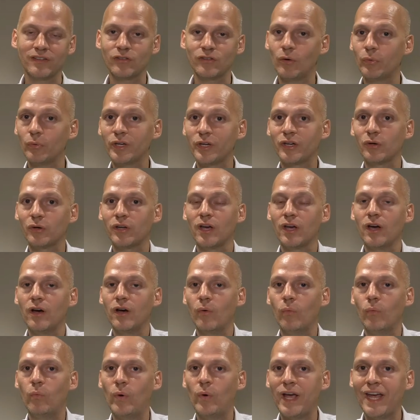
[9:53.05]
Or we could
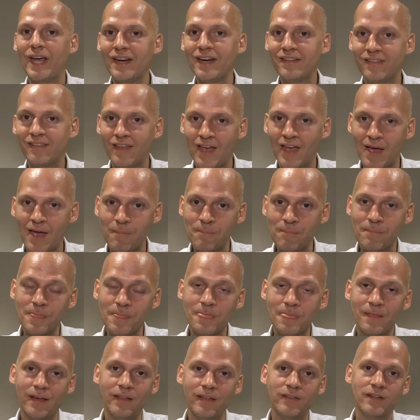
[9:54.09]
weight them
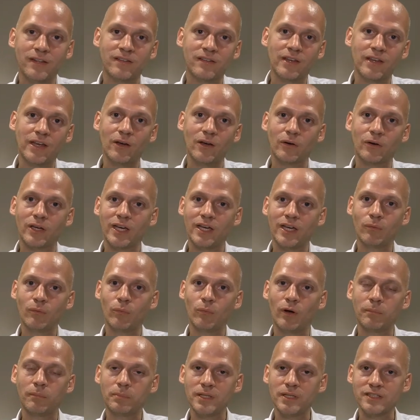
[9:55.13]
and then say, okay,
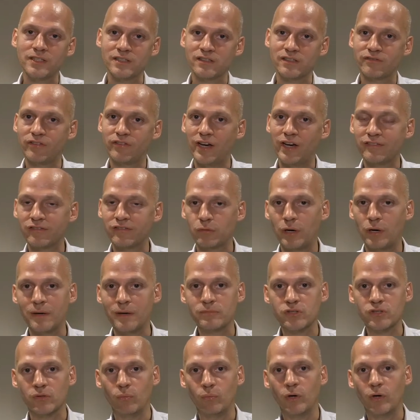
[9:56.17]
1 piece is 5 grams,
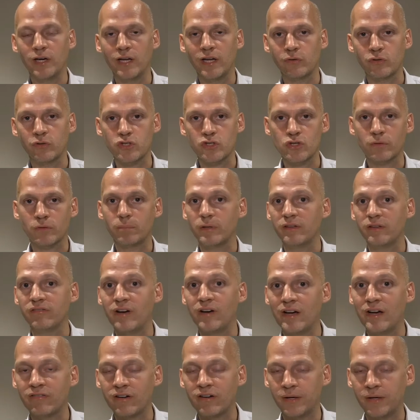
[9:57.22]
so 100 should be
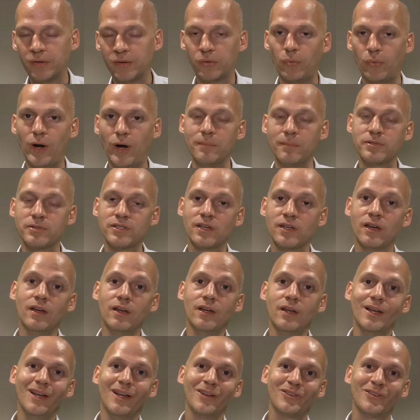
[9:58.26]
500 grams.
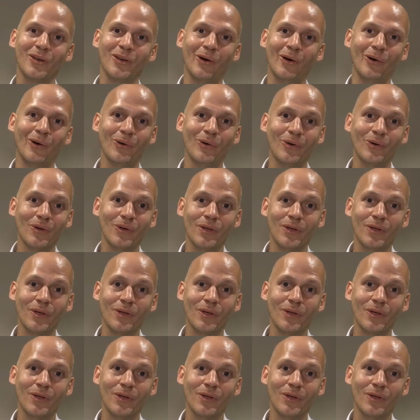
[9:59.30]
So